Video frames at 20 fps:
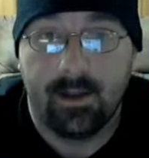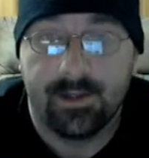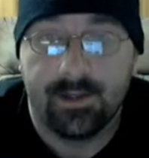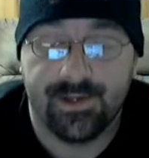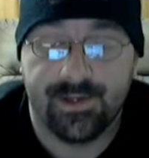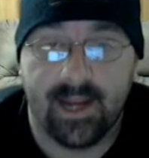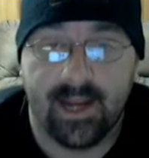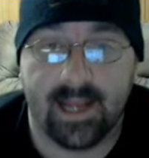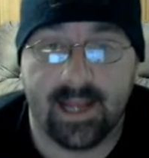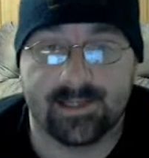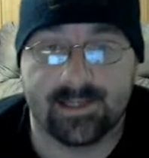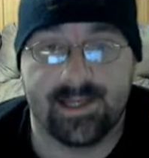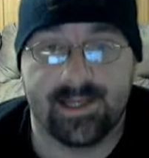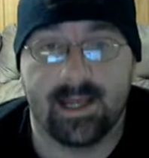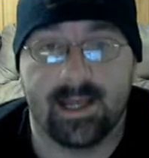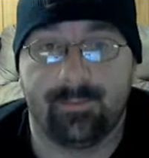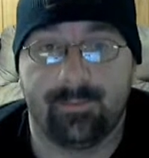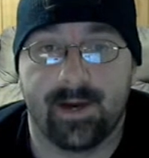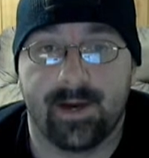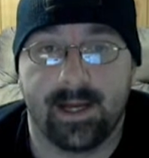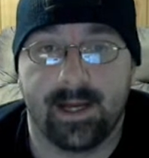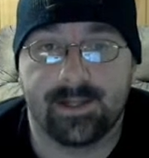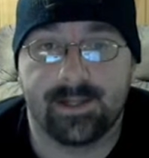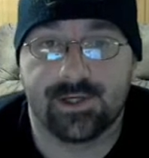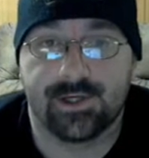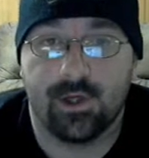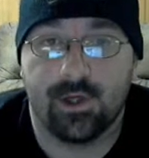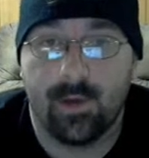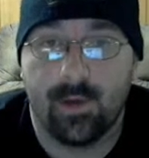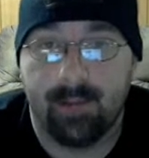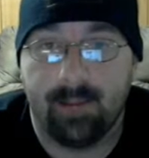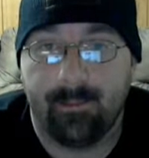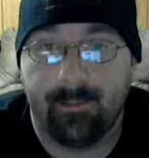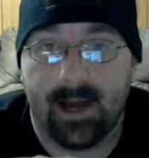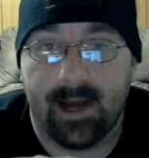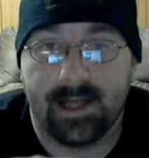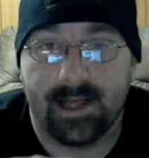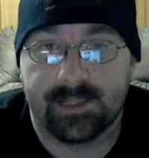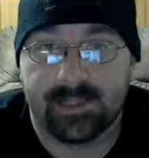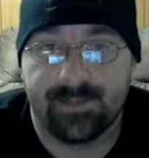so you can't see it, but it's showing
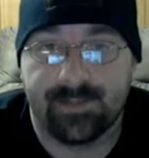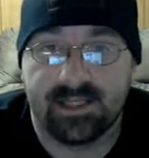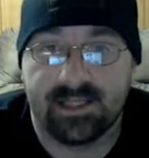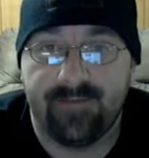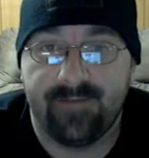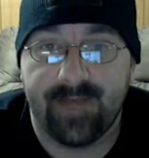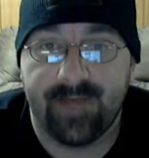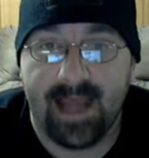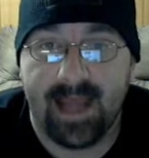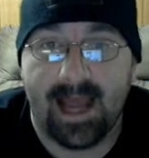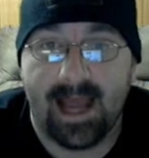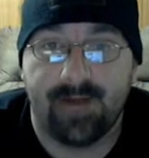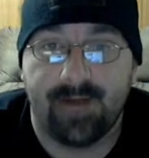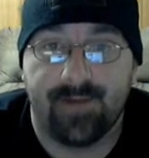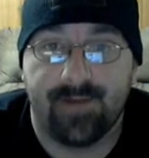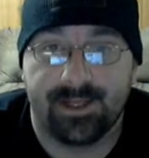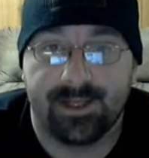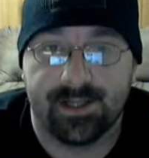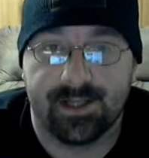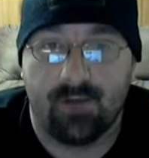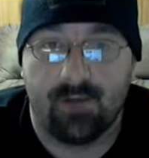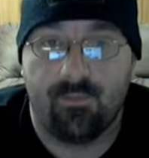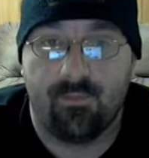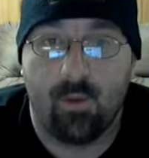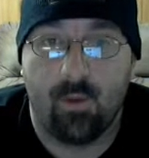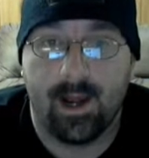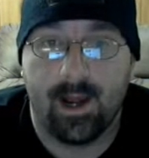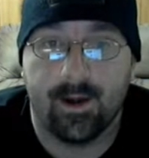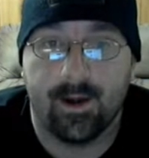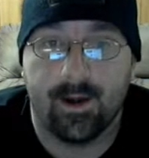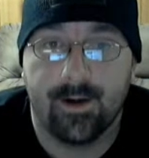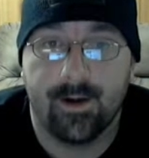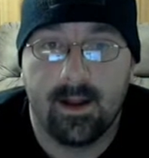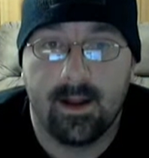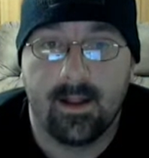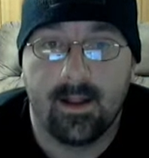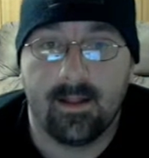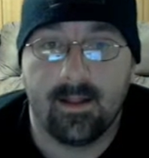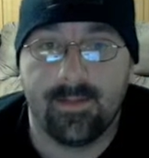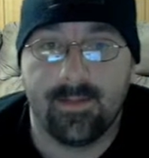my specific address of where
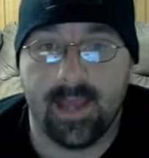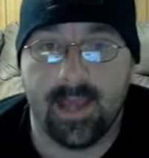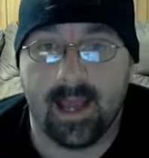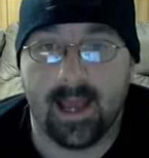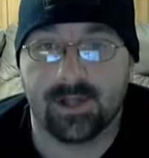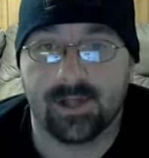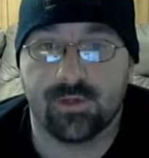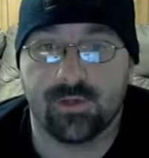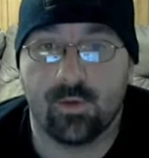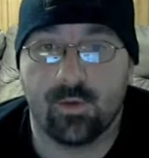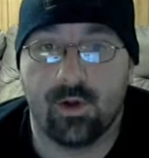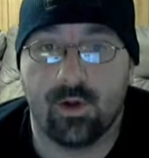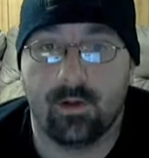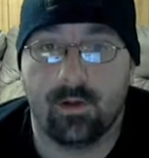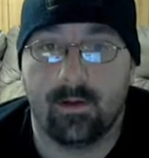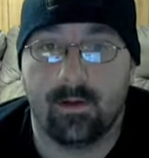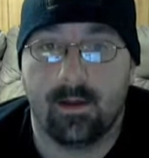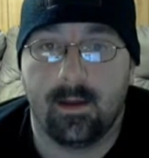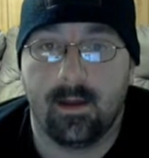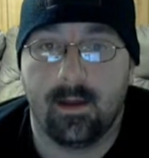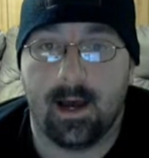the actual,